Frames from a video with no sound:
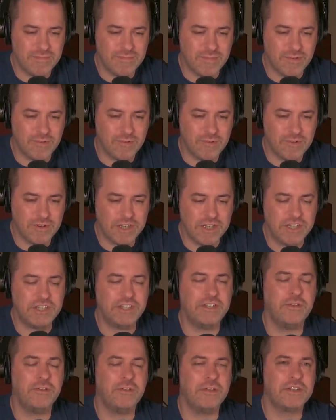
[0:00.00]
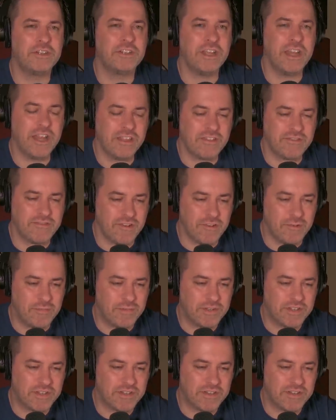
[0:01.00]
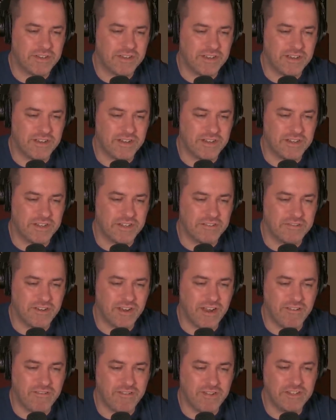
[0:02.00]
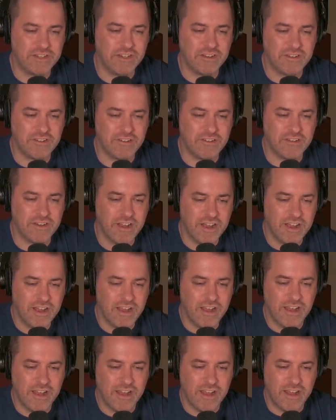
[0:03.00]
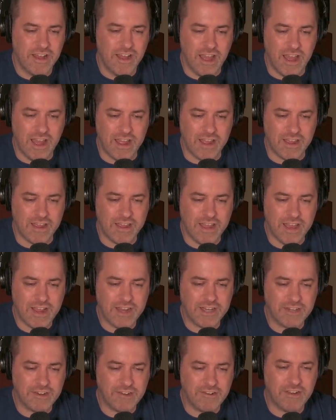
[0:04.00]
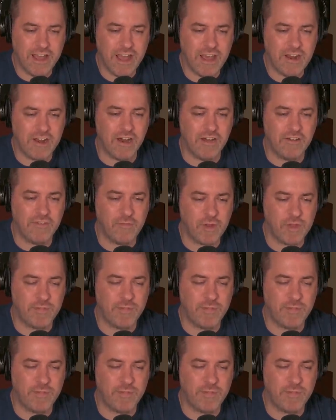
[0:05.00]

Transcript: Poor Gigi Dolan is laying in the ropes, and Soraya runs at her and kicks her head off with